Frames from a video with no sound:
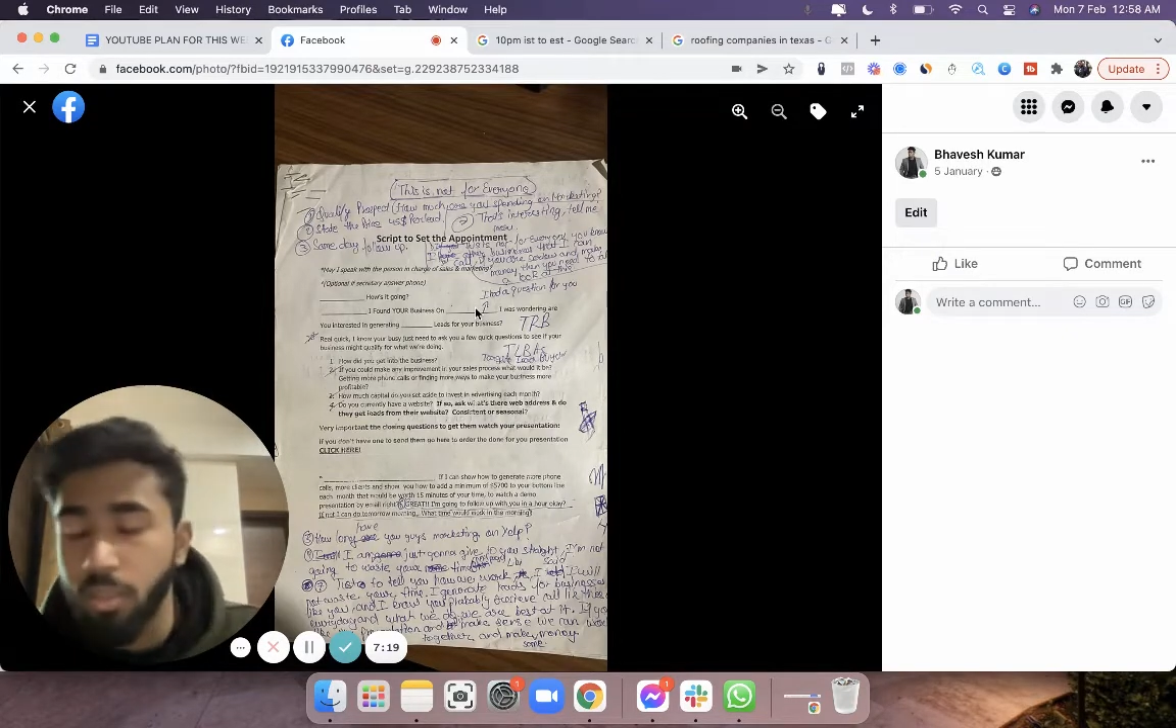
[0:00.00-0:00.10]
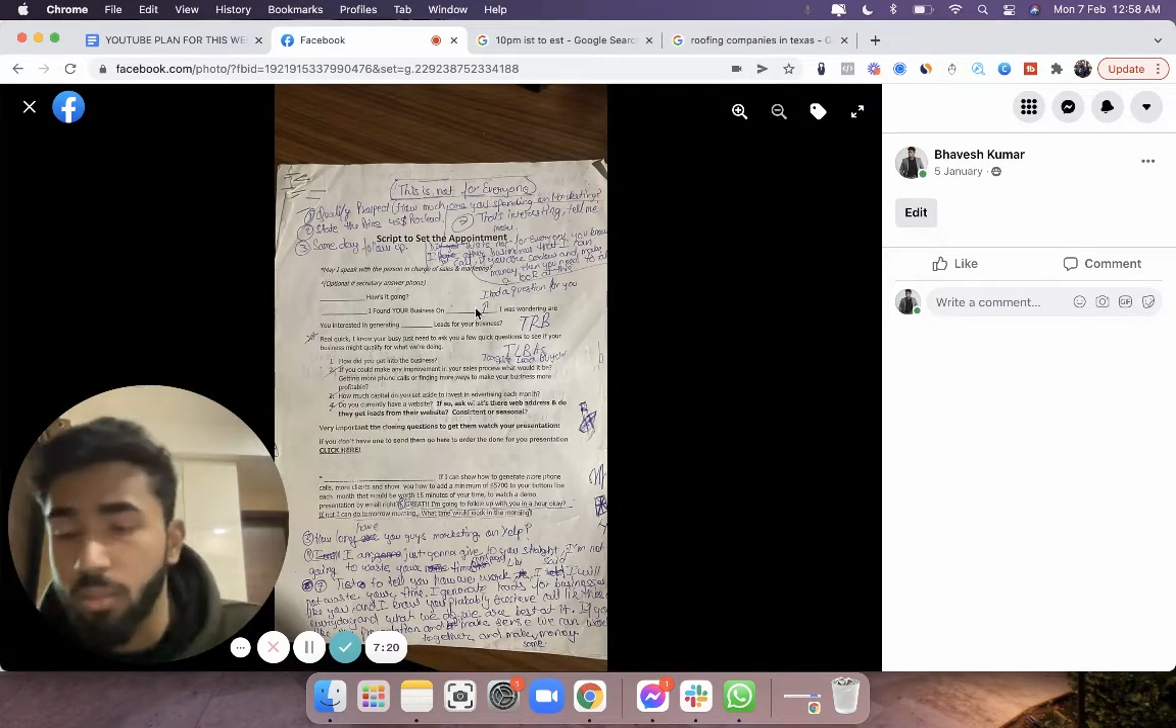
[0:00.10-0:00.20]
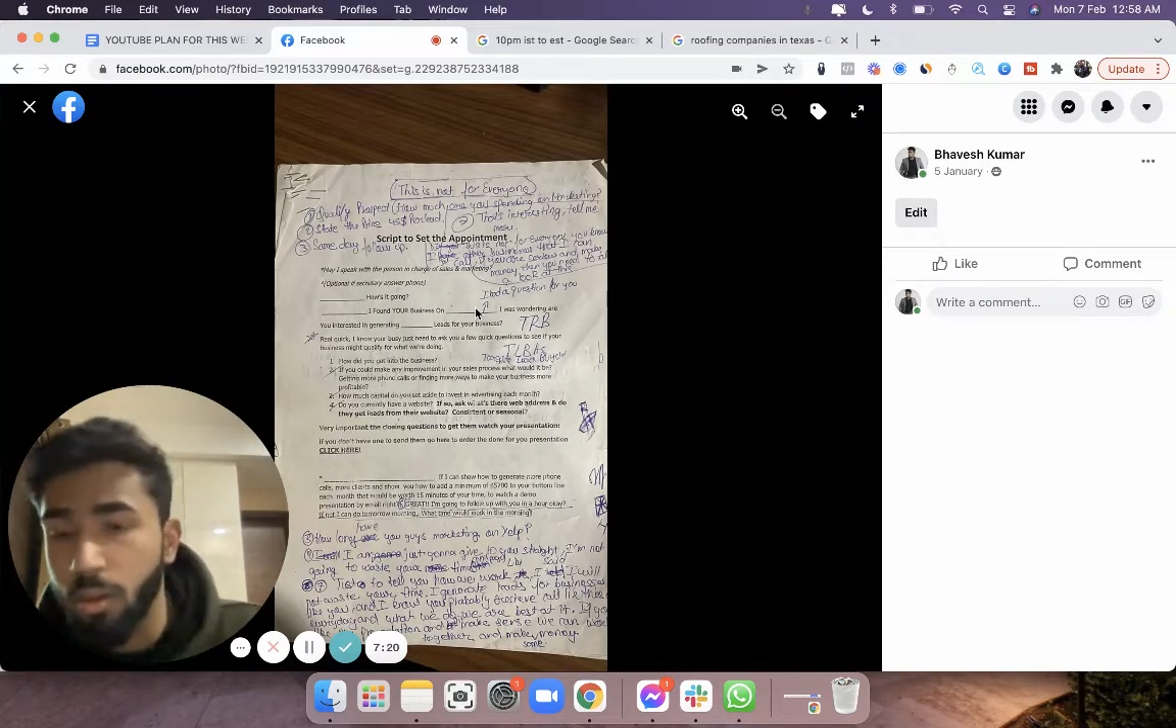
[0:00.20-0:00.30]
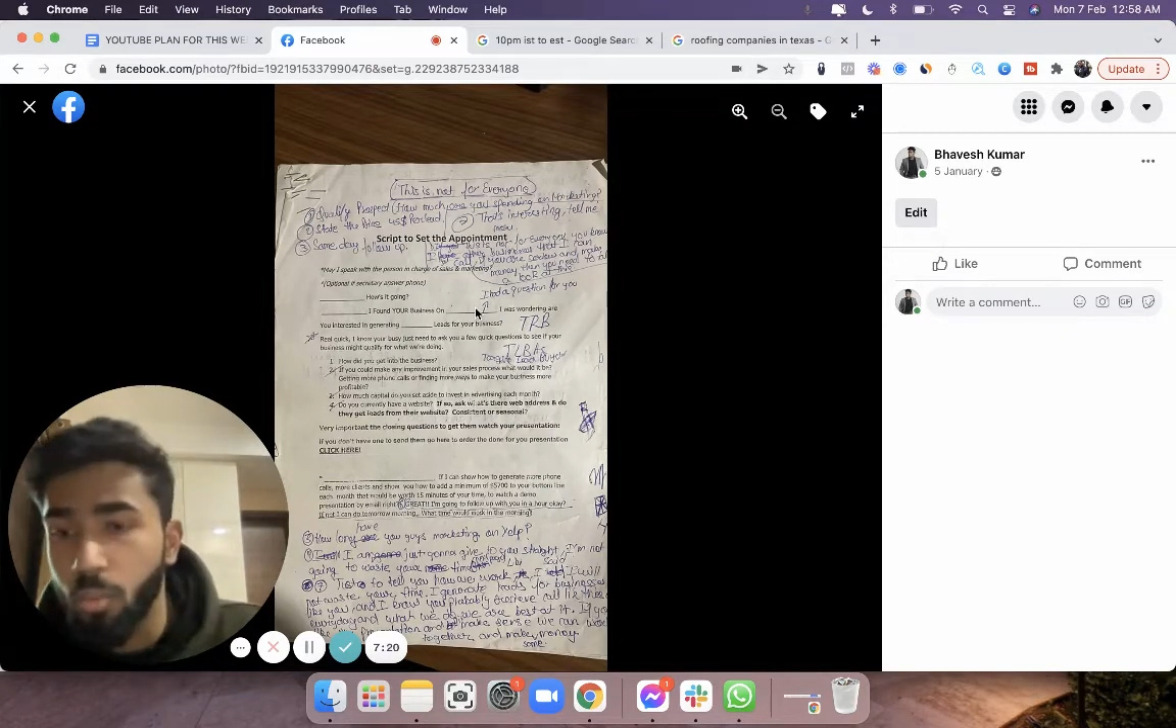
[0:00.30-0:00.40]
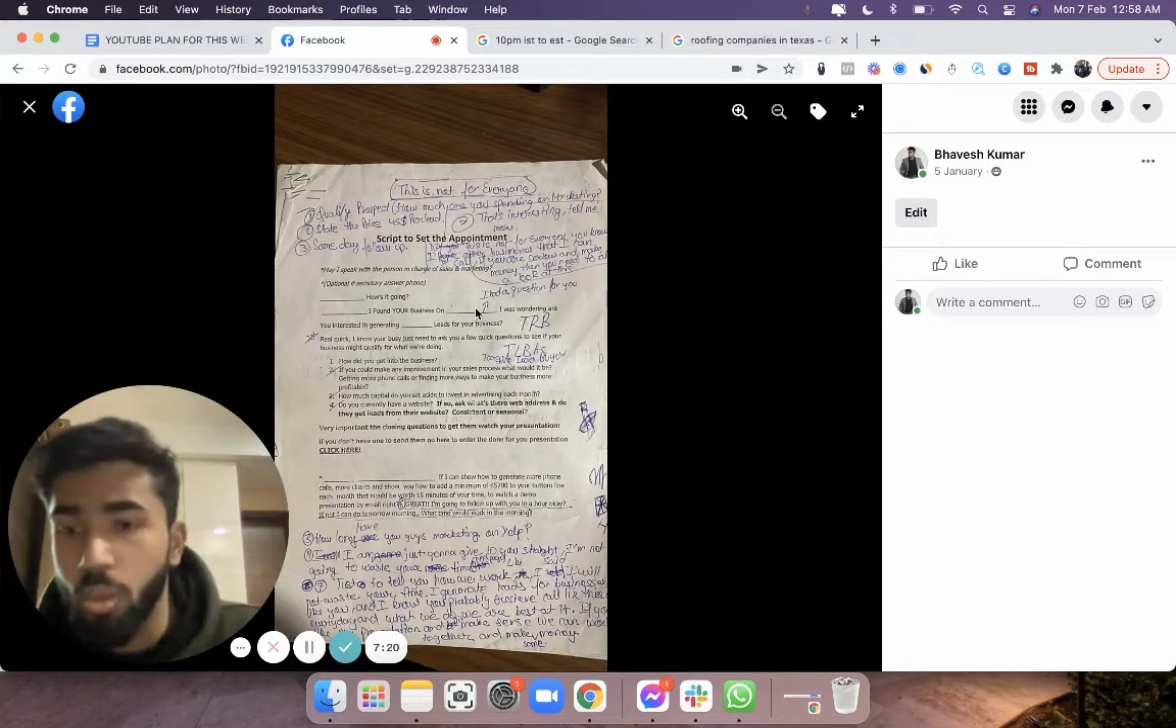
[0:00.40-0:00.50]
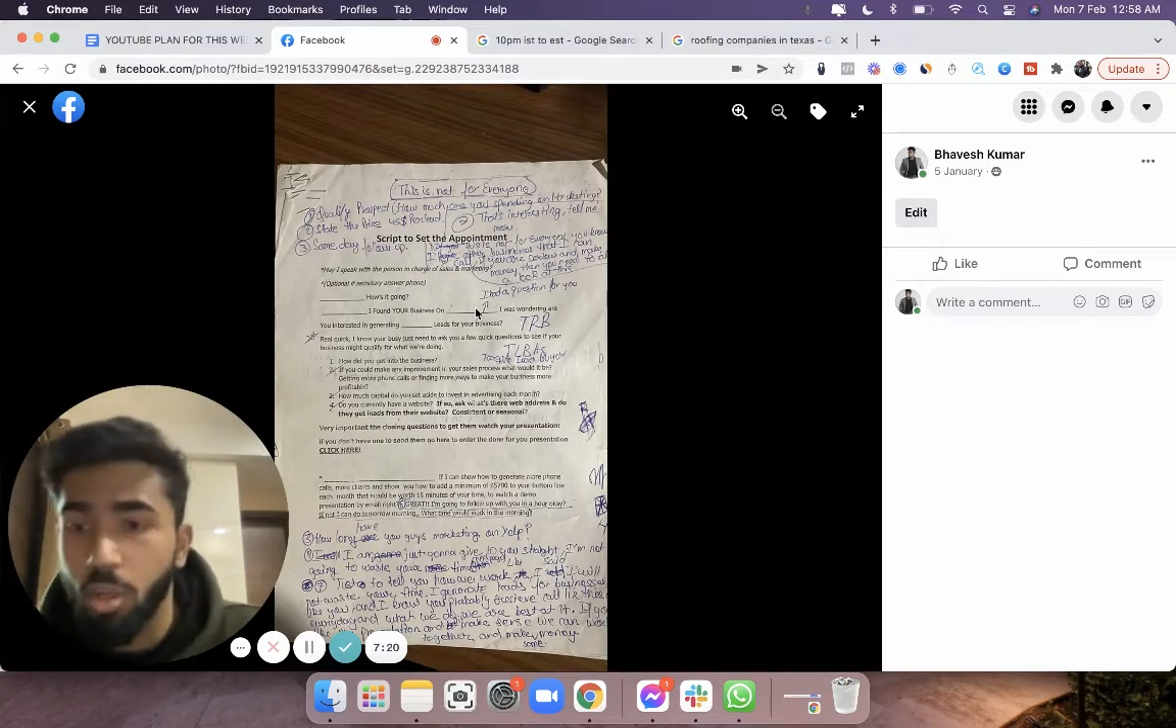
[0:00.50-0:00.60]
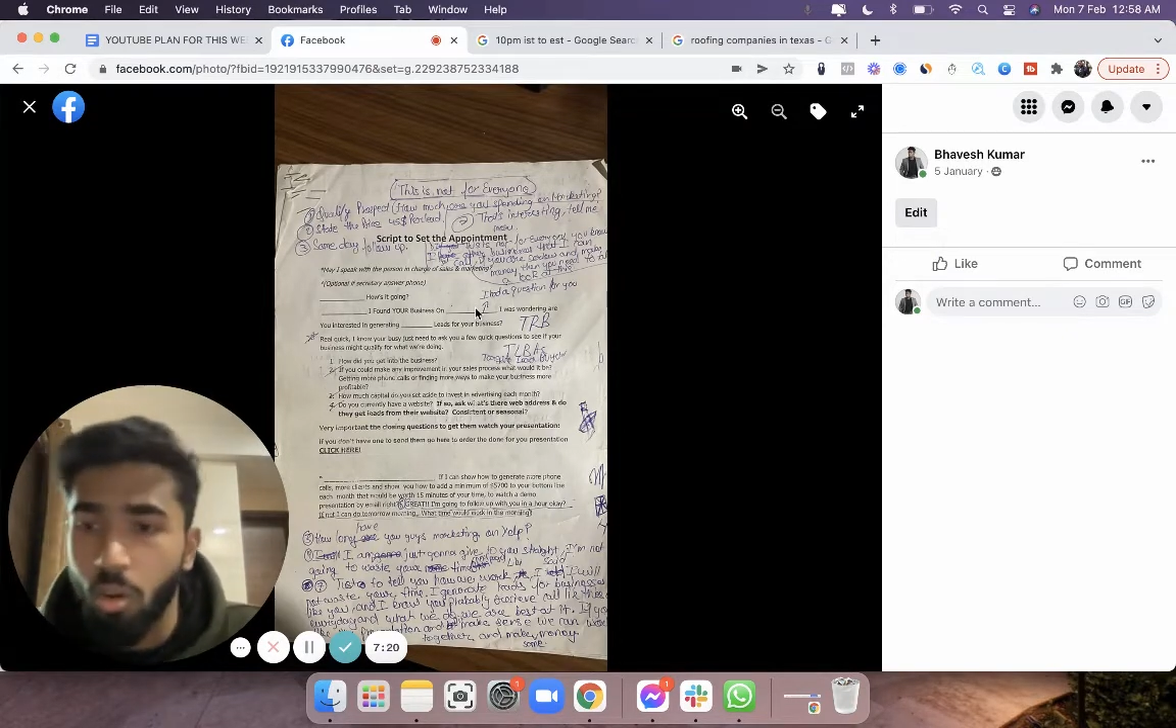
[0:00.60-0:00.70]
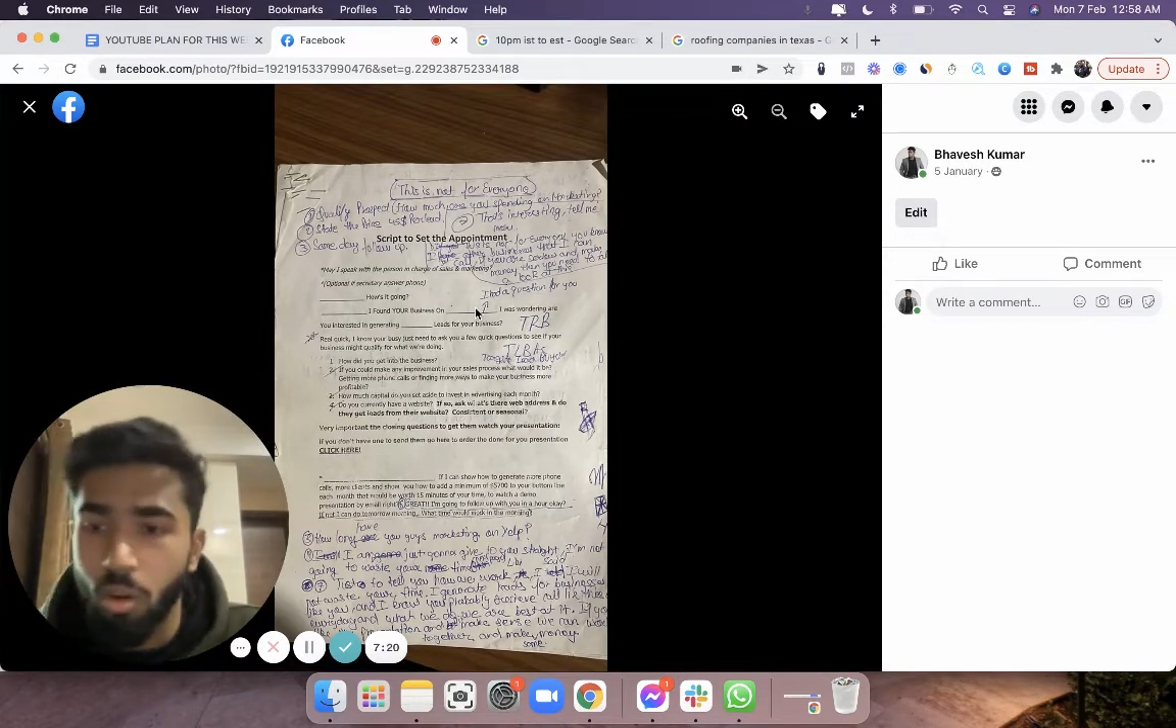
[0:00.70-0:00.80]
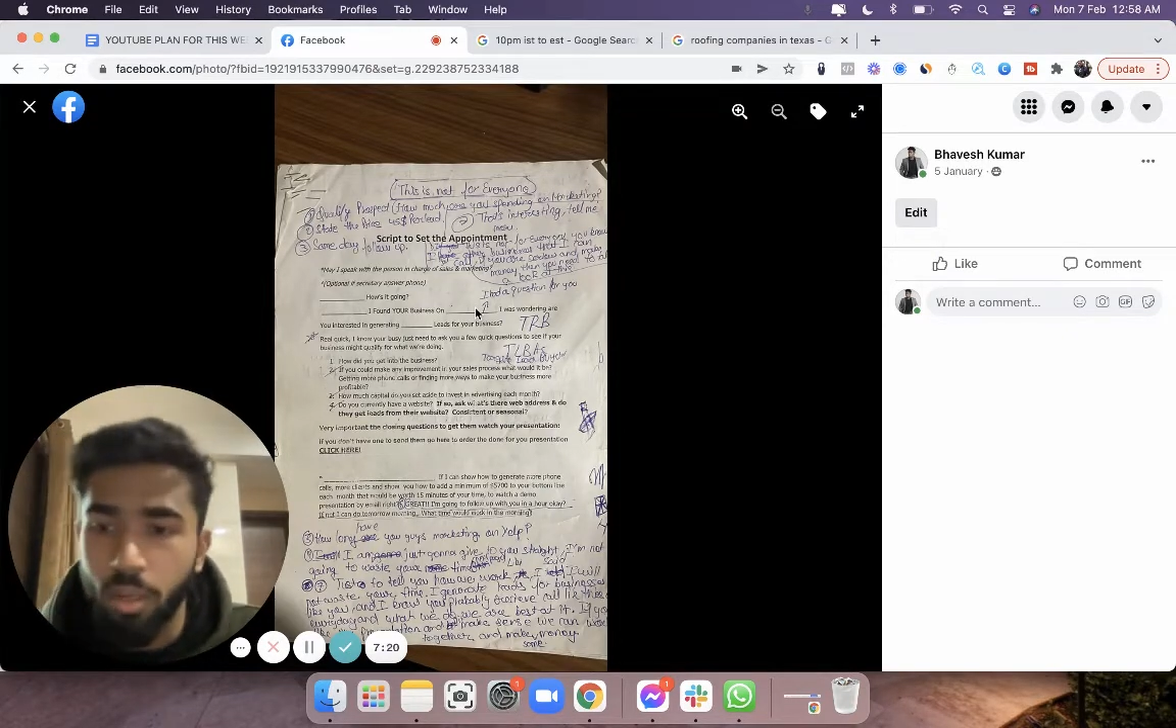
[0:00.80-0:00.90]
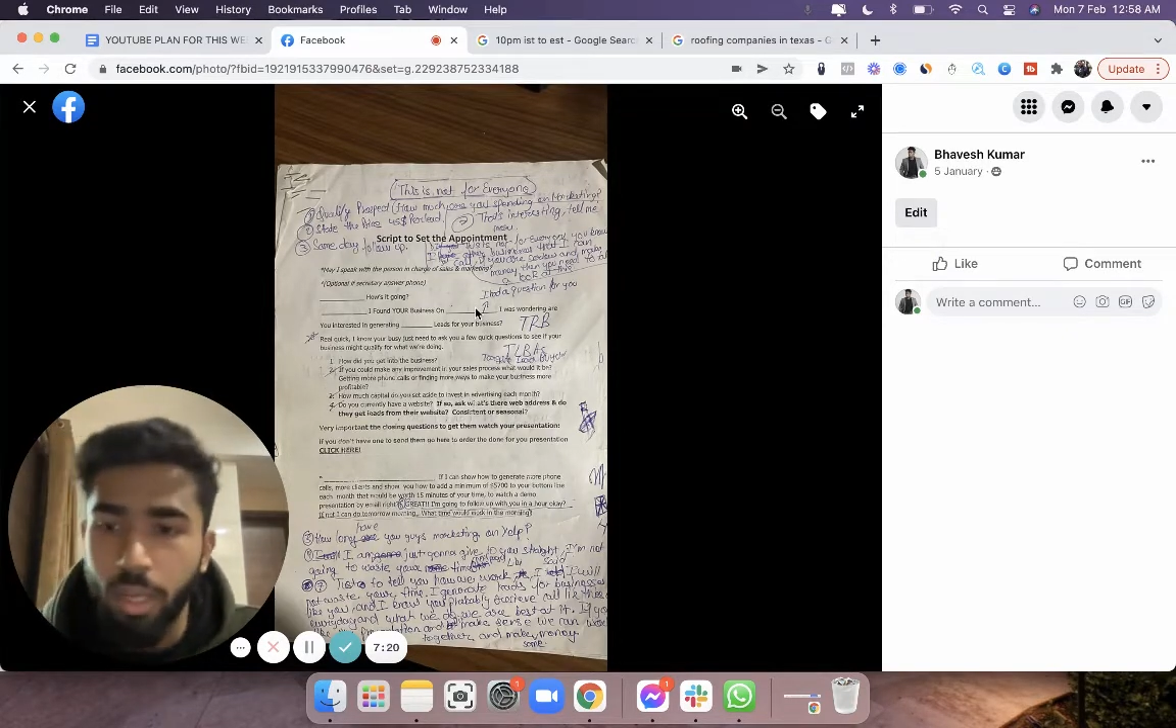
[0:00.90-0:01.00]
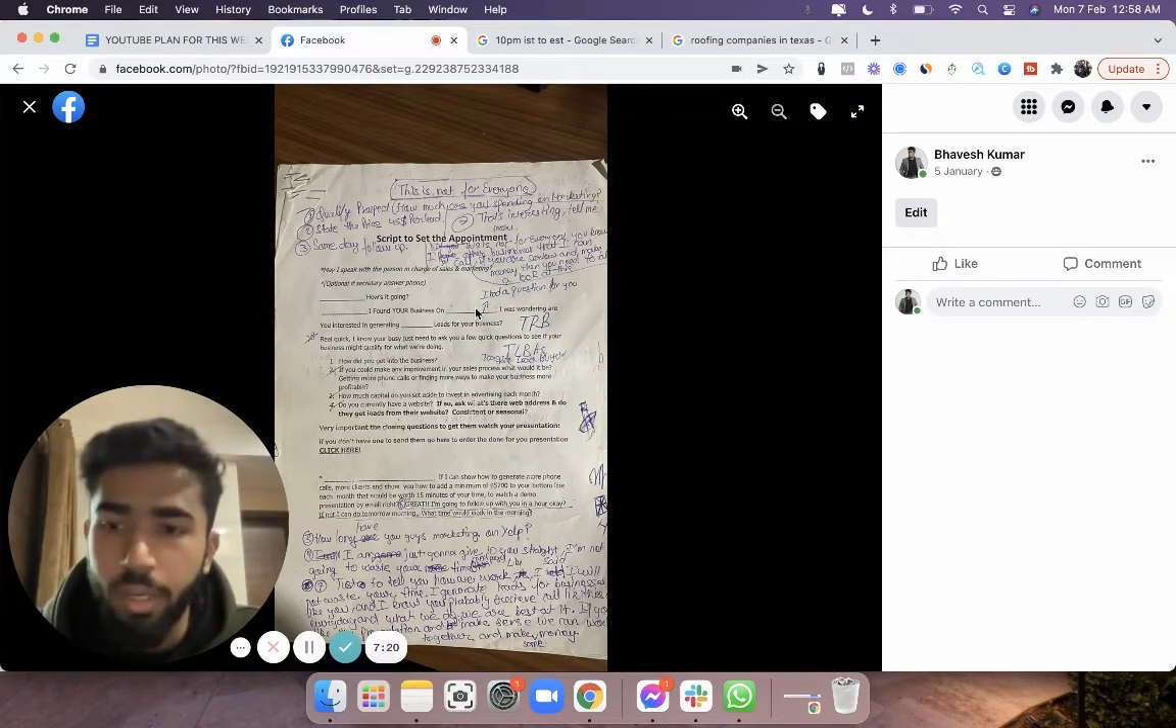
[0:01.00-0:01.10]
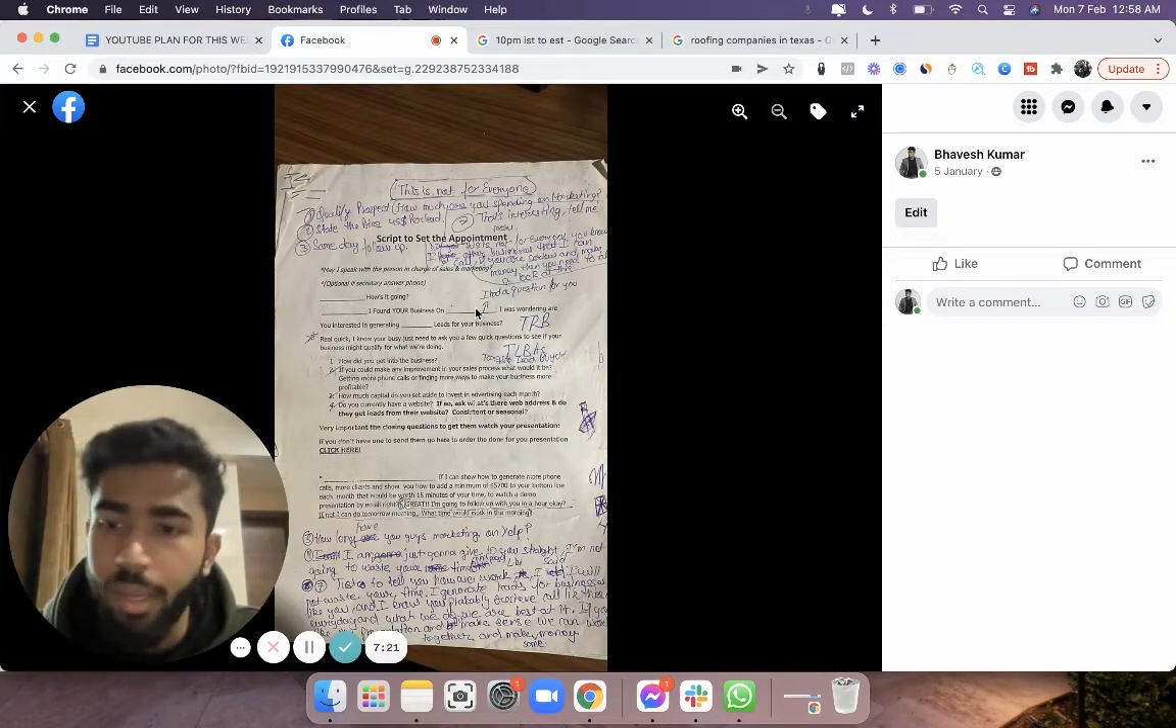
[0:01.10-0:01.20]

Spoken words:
discovered online,